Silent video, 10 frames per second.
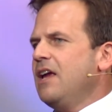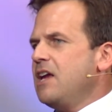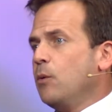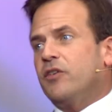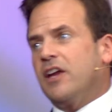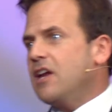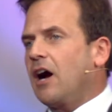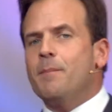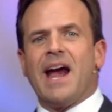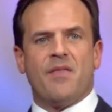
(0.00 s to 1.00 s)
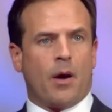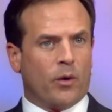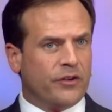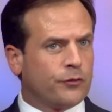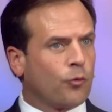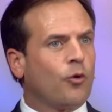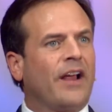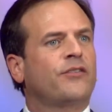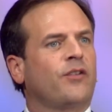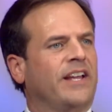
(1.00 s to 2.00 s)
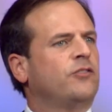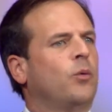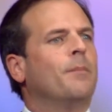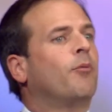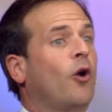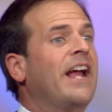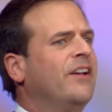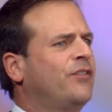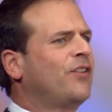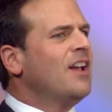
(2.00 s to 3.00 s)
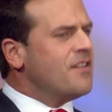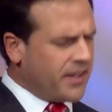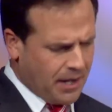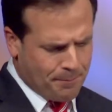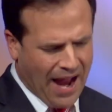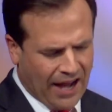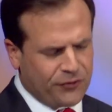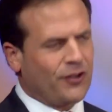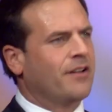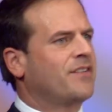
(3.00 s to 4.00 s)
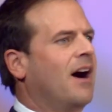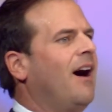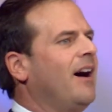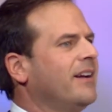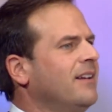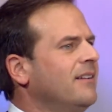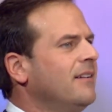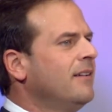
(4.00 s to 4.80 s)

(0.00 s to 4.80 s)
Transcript: He was a young man that was wrestling to embrace the compassion of God.